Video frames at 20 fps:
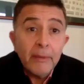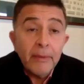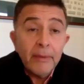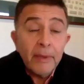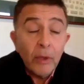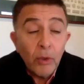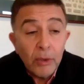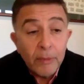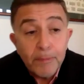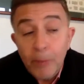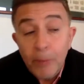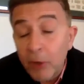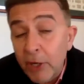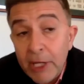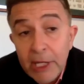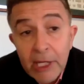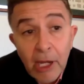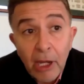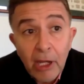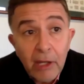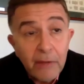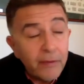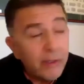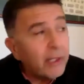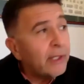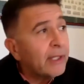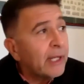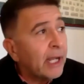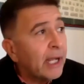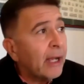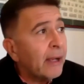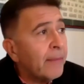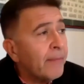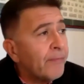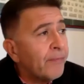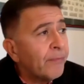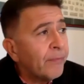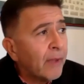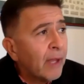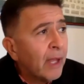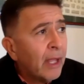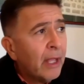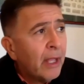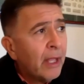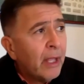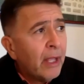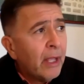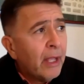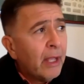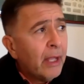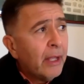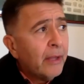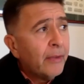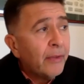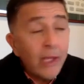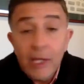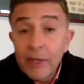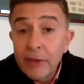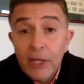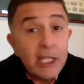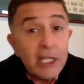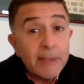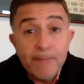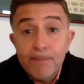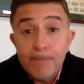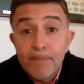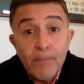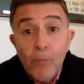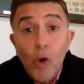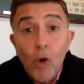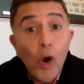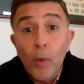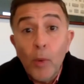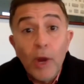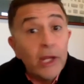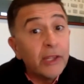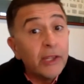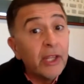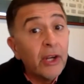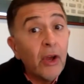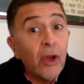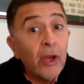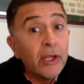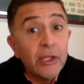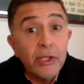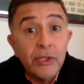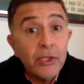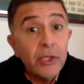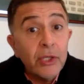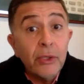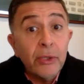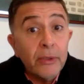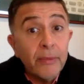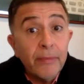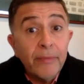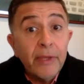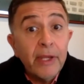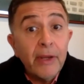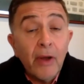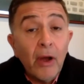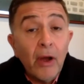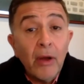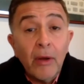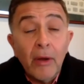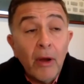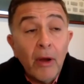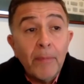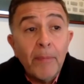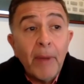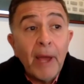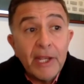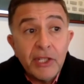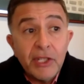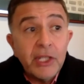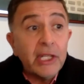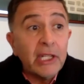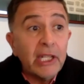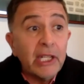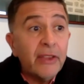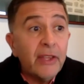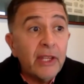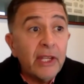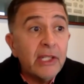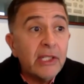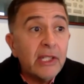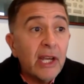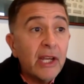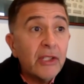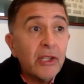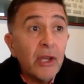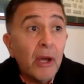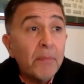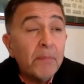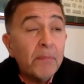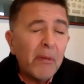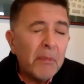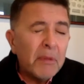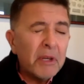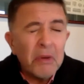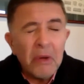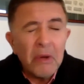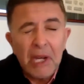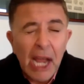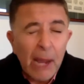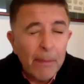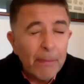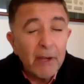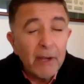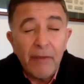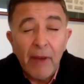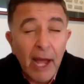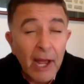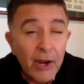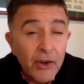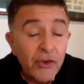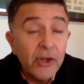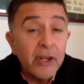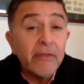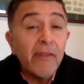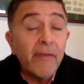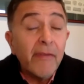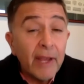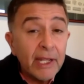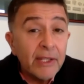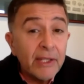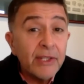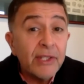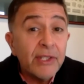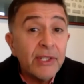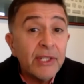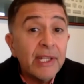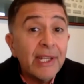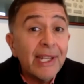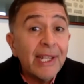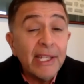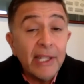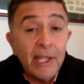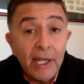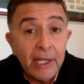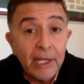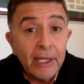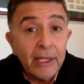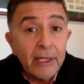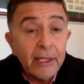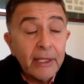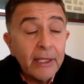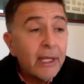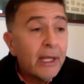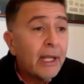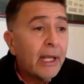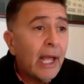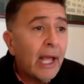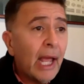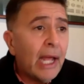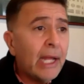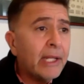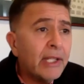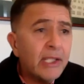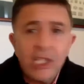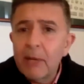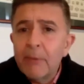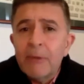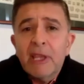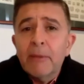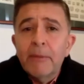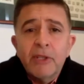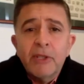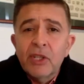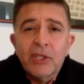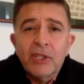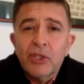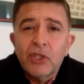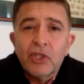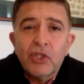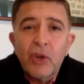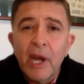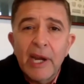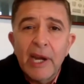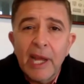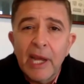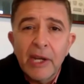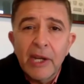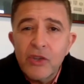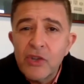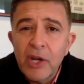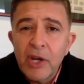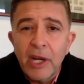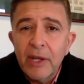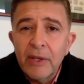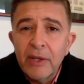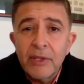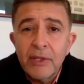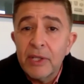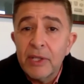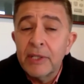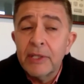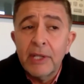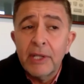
look, pre-COVID, there's more work than I can do. There are basically these days, I probably do a couple of 100 of events a year, and some of them are just straight out shows, and